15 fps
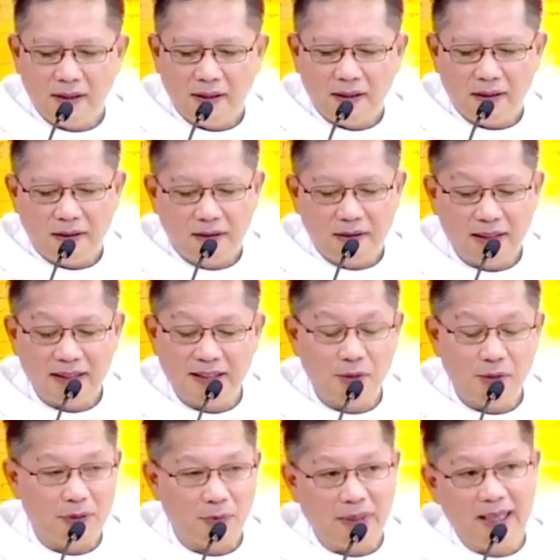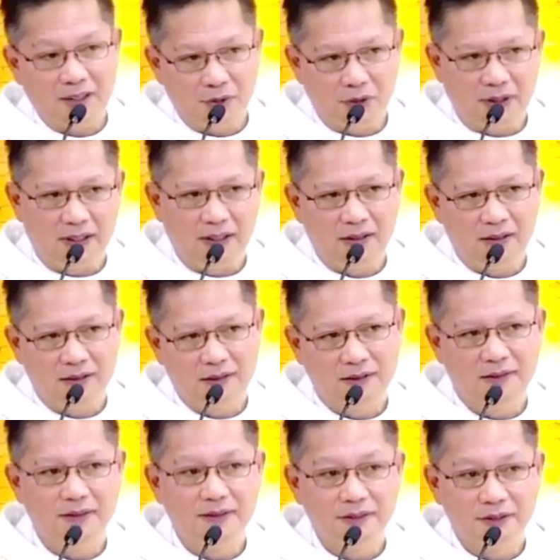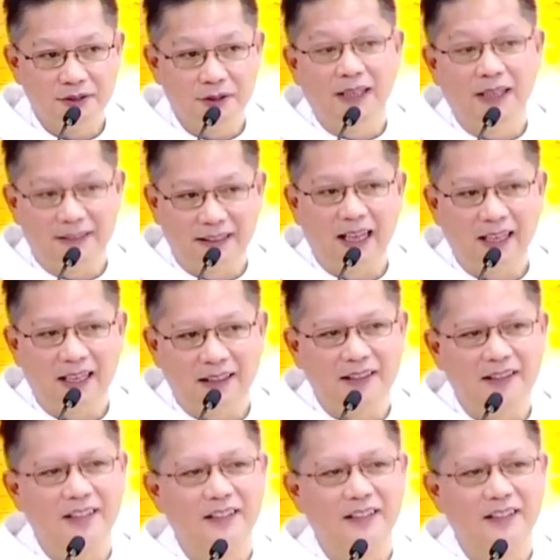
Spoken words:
That's what we actually do not like.